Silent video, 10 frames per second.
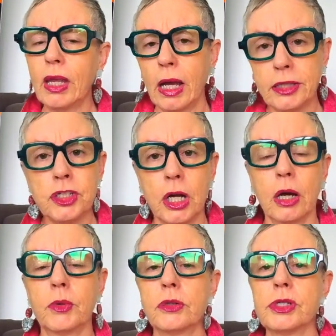at the
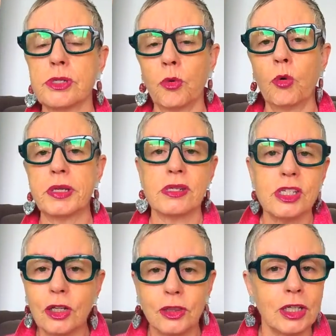time, we were a small
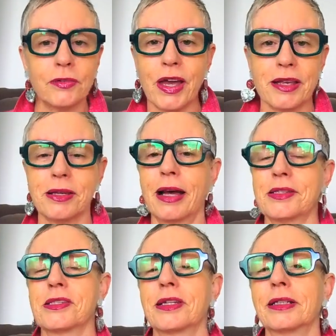business. You could think about
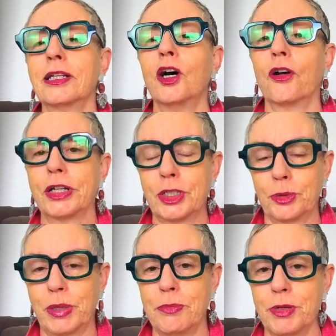us as a little orange
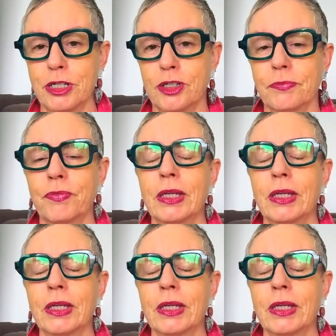speedboat.